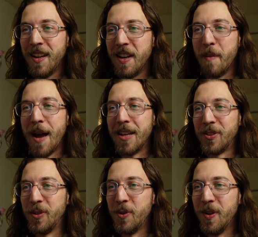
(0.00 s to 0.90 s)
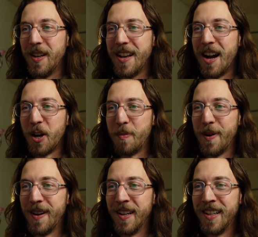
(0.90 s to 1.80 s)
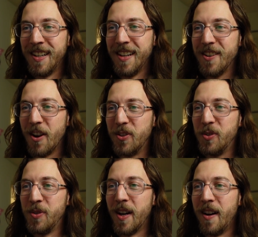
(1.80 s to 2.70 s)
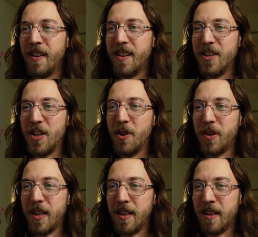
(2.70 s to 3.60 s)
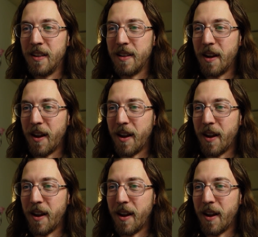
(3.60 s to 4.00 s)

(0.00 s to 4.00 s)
Nabasu, Nagpa, Narzugon, Neogi.